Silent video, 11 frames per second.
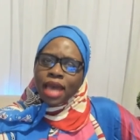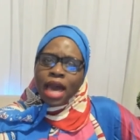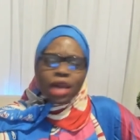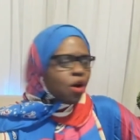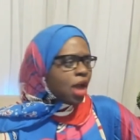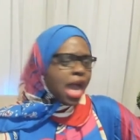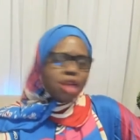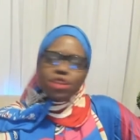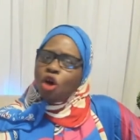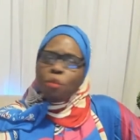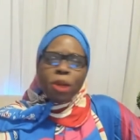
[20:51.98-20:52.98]
I don't
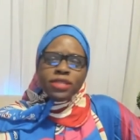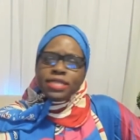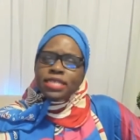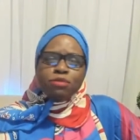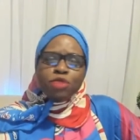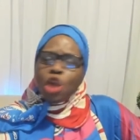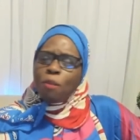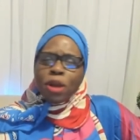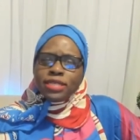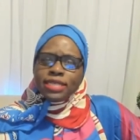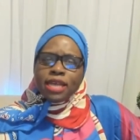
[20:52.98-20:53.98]
have no mercy, no
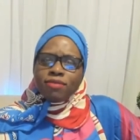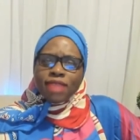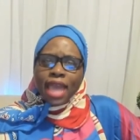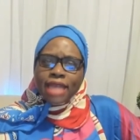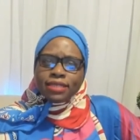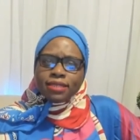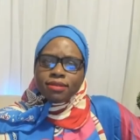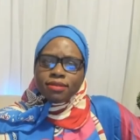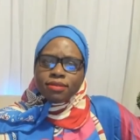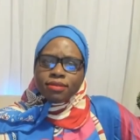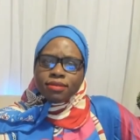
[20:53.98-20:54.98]
mercy on that.
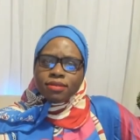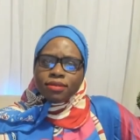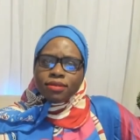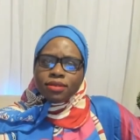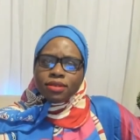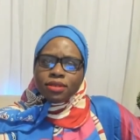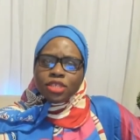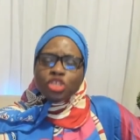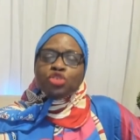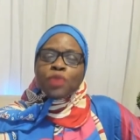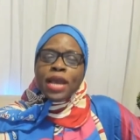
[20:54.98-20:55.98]

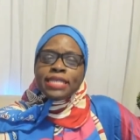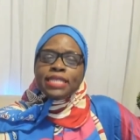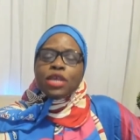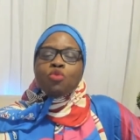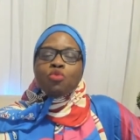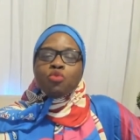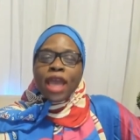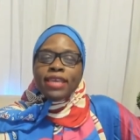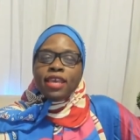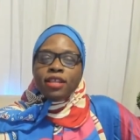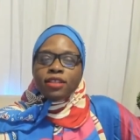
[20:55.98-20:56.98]
Dress
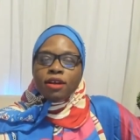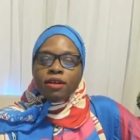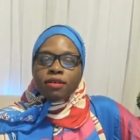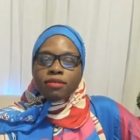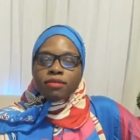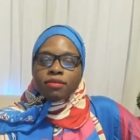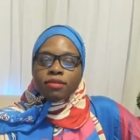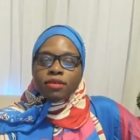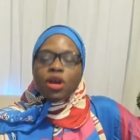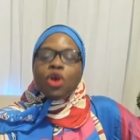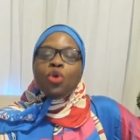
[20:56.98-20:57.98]
regular
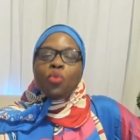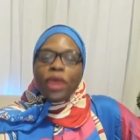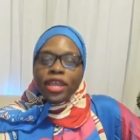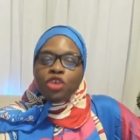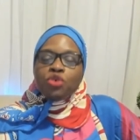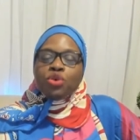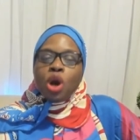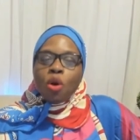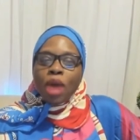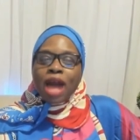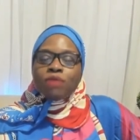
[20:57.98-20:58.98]
when you
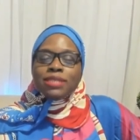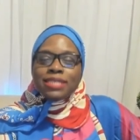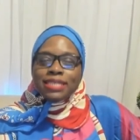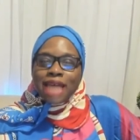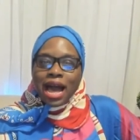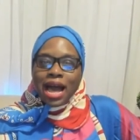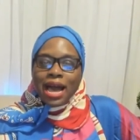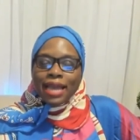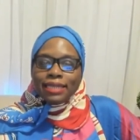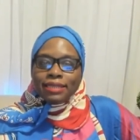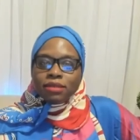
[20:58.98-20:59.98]
go
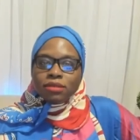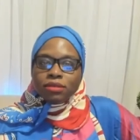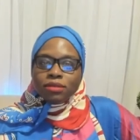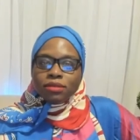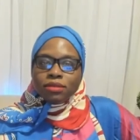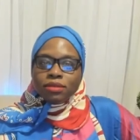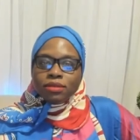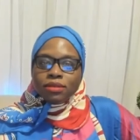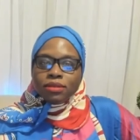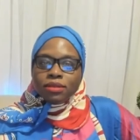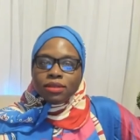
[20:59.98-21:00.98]
outside.
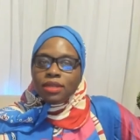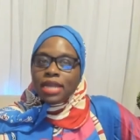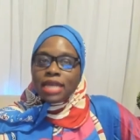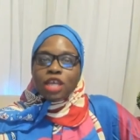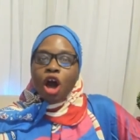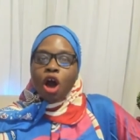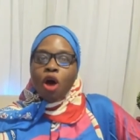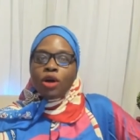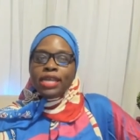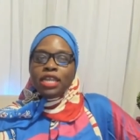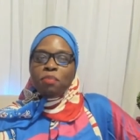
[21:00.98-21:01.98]
That's
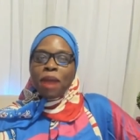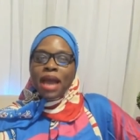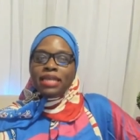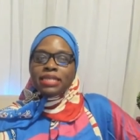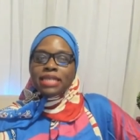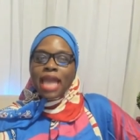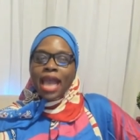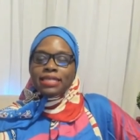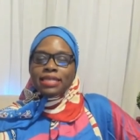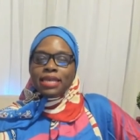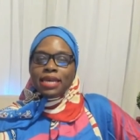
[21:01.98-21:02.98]
all anybody's
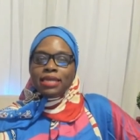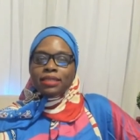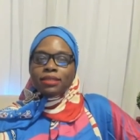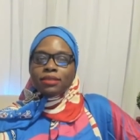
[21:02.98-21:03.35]
asking.